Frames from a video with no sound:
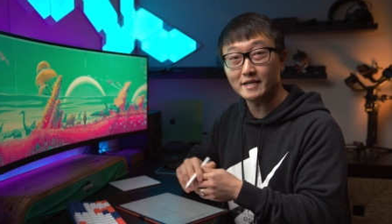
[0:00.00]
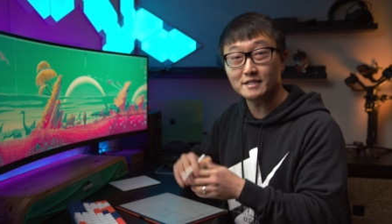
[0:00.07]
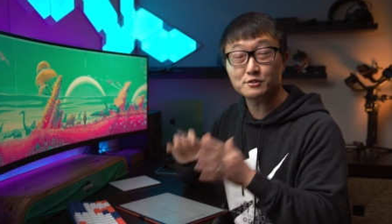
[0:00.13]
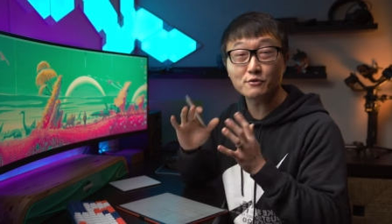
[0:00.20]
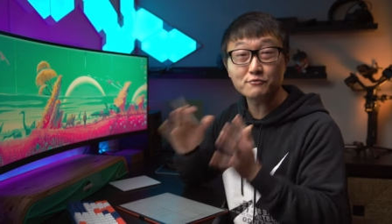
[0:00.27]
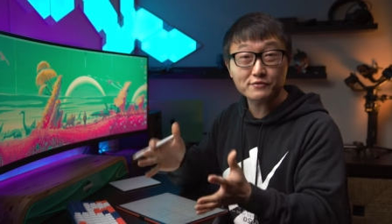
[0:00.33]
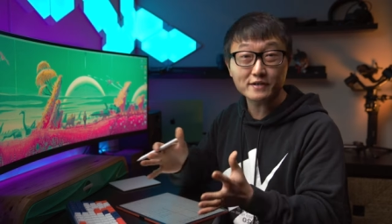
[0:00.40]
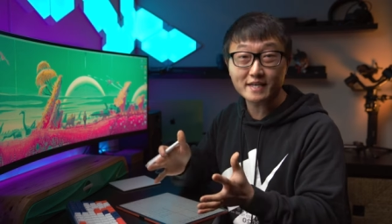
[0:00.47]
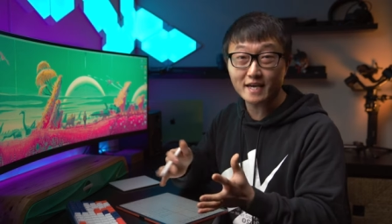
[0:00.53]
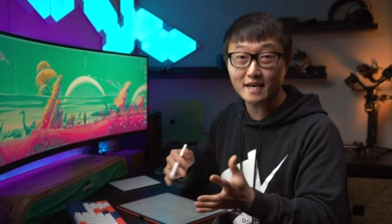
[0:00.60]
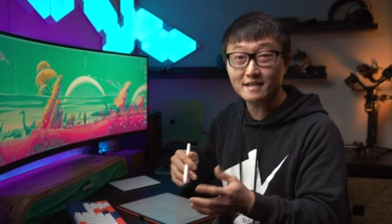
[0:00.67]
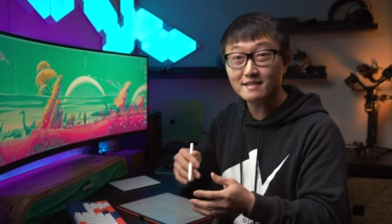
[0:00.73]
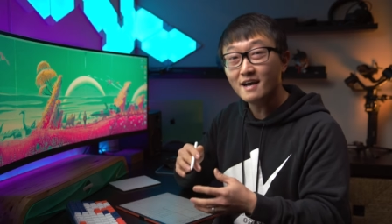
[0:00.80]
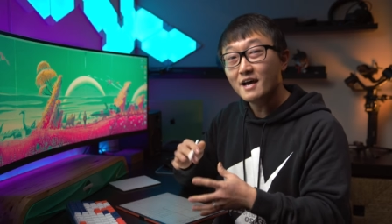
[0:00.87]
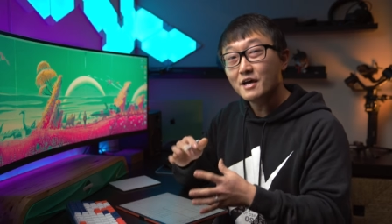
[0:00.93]
And don't
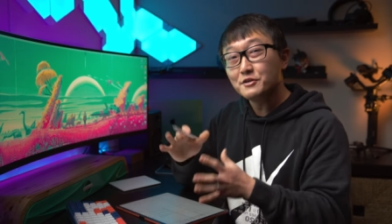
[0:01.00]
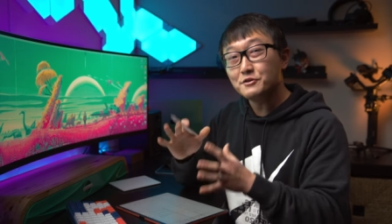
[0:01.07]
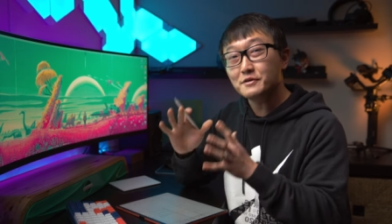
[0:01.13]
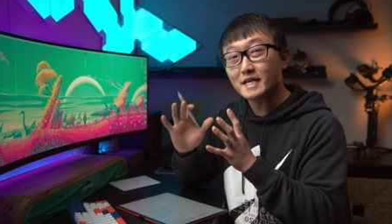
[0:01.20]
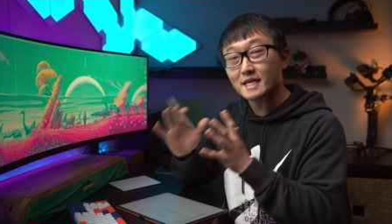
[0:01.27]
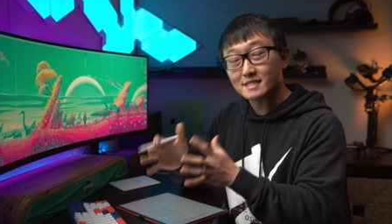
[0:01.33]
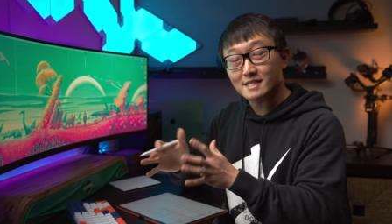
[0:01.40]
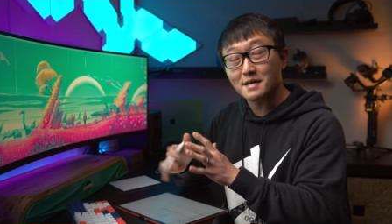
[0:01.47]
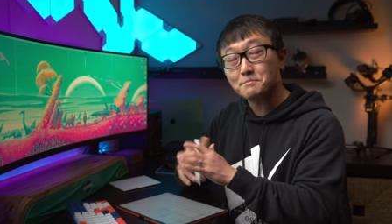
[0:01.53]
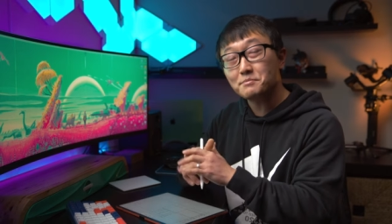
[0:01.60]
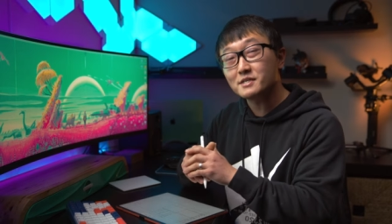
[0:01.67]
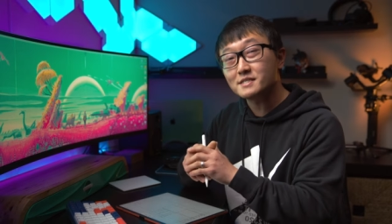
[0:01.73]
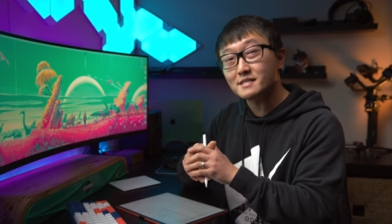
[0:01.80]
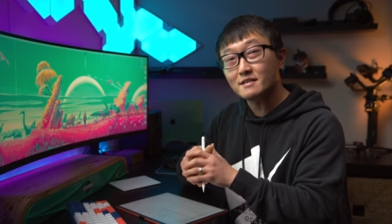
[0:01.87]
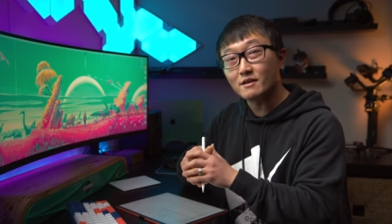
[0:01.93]
forget, you get
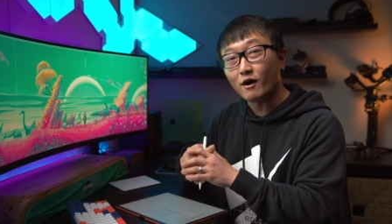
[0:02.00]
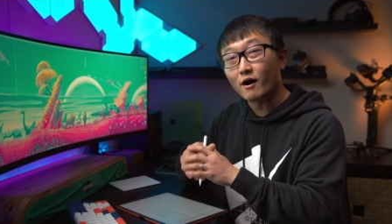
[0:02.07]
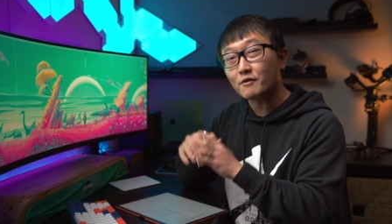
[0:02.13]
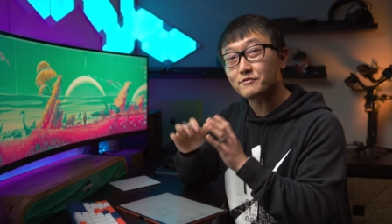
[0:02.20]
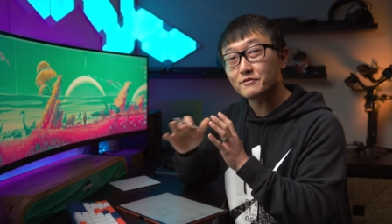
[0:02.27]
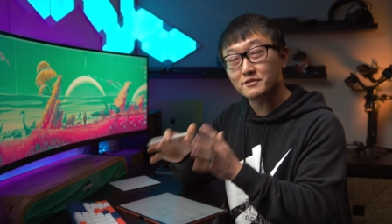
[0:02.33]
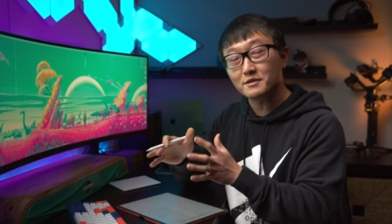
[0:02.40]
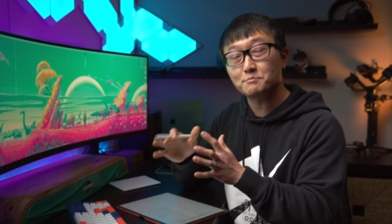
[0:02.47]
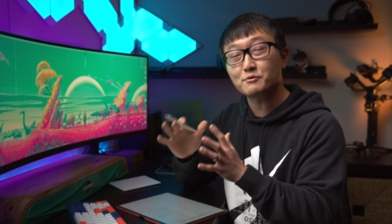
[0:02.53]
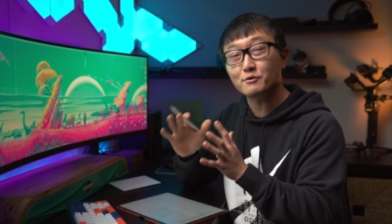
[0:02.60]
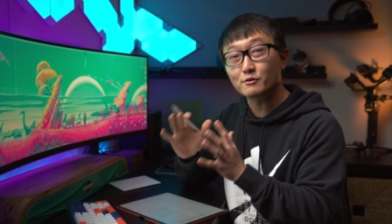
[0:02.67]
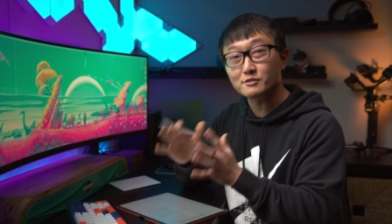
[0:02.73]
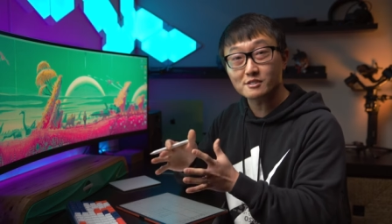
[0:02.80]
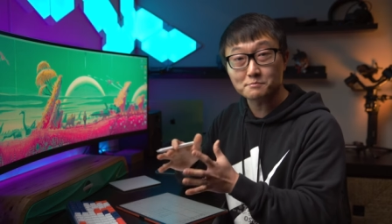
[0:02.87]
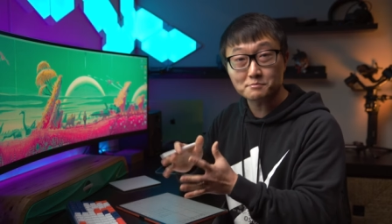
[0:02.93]
10% off of the
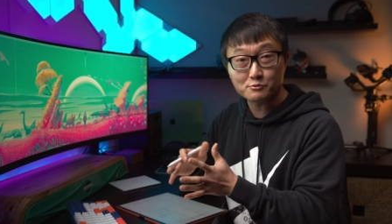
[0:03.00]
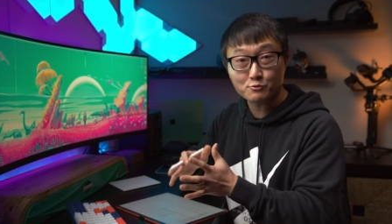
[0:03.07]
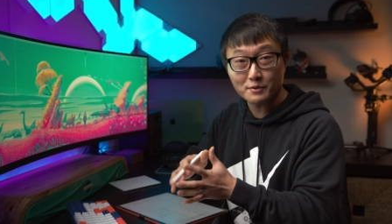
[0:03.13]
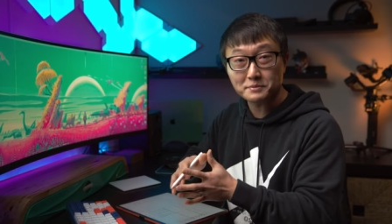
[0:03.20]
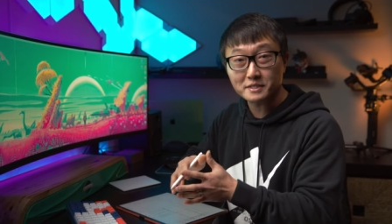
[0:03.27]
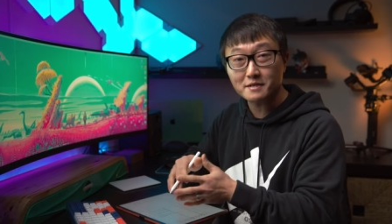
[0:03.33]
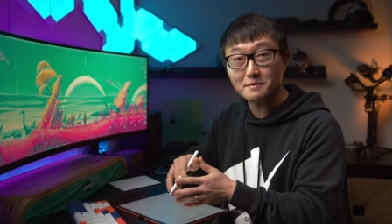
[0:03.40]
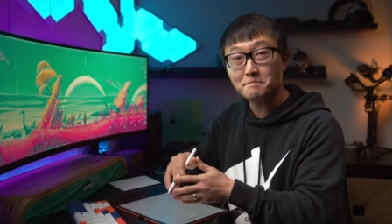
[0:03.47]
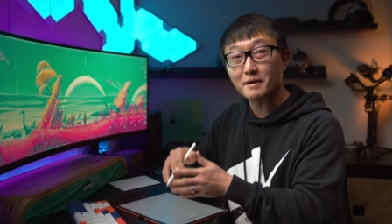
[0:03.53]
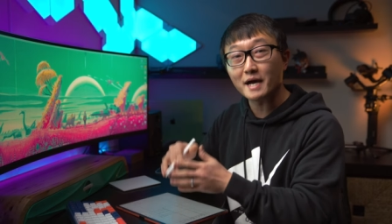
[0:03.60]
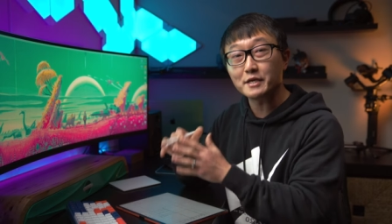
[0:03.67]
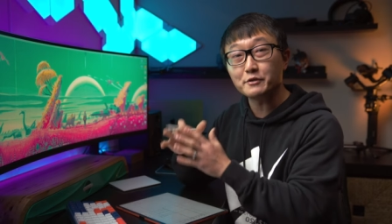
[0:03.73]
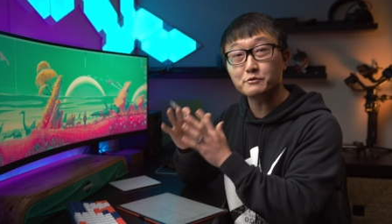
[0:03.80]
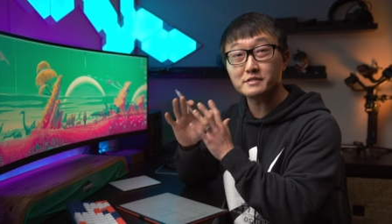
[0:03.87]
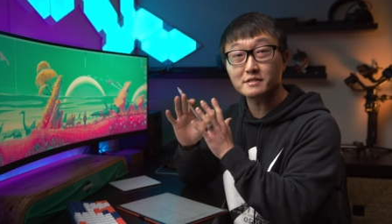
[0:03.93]
Pro subscription by
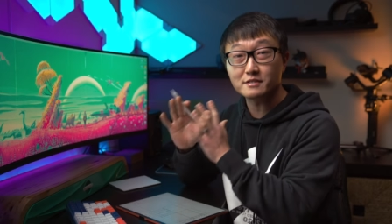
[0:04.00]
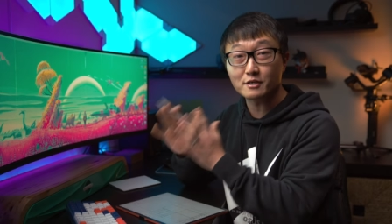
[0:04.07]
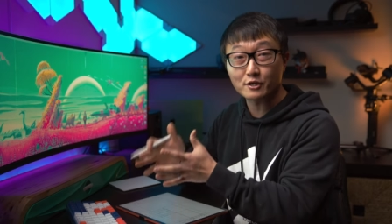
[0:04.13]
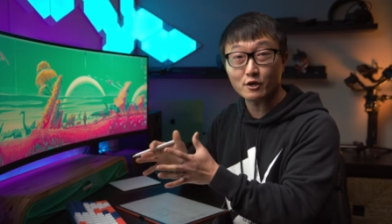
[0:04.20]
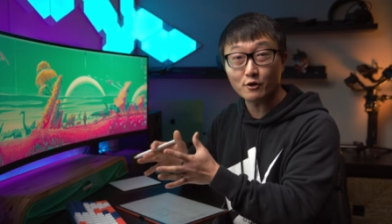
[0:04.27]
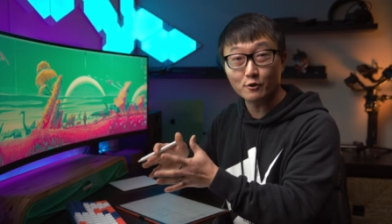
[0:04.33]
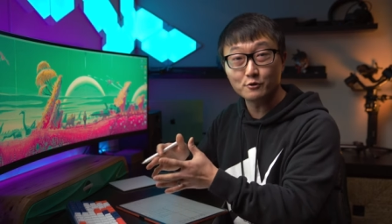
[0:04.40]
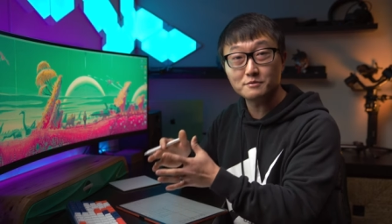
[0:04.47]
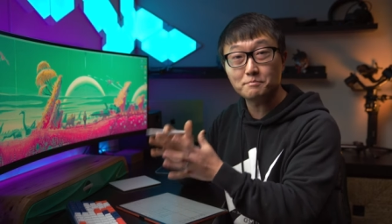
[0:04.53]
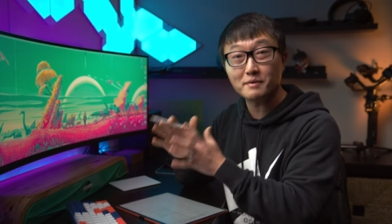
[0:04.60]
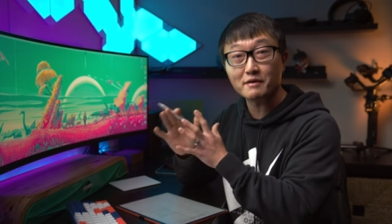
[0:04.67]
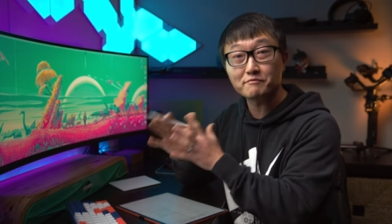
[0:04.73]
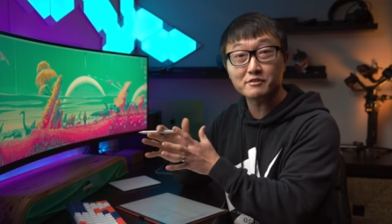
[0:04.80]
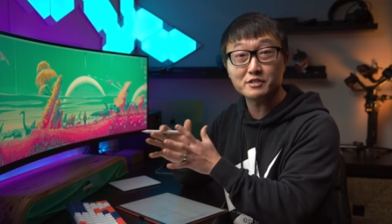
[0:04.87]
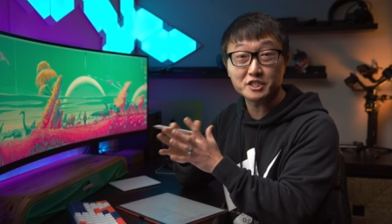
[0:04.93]
using the code
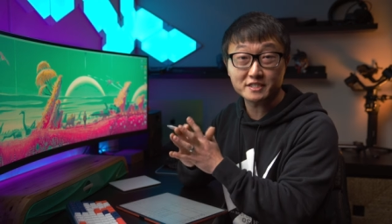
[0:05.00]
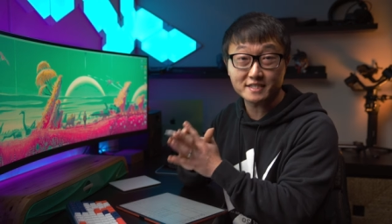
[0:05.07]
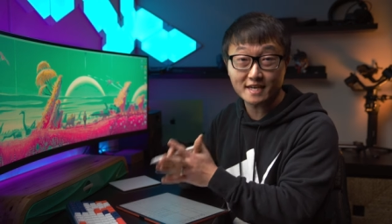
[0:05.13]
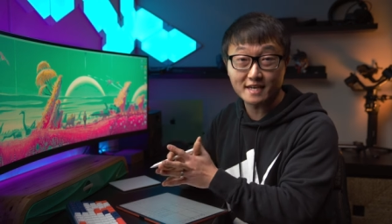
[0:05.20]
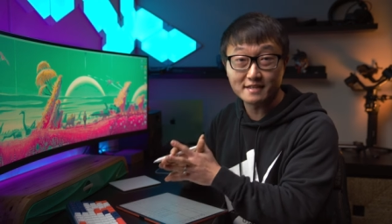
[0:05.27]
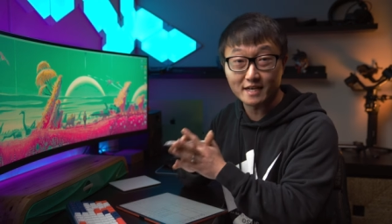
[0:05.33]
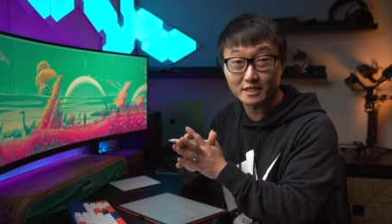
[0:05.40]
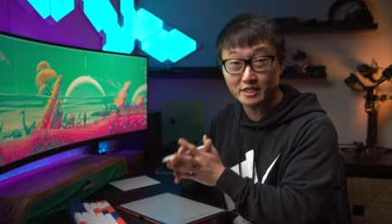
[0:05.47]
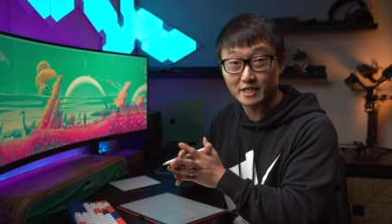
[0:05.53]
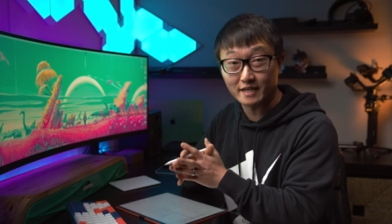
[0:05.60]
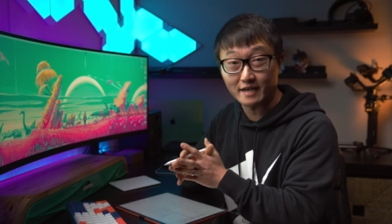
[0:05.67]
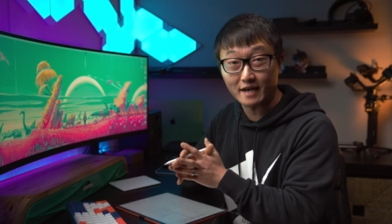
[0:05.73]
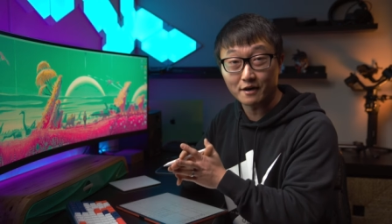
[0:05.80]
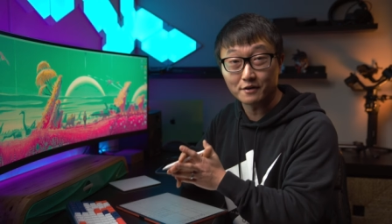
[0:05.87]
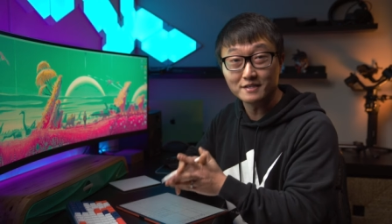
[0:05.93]
BEVELISH10 10 at
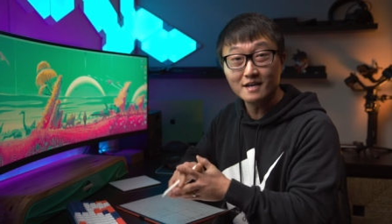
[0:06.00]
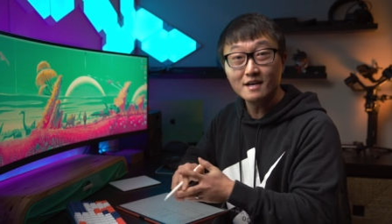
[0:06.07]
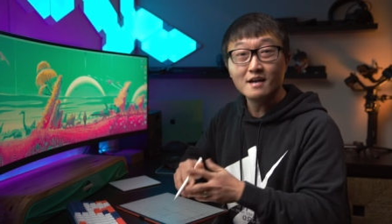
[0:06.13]
checkout.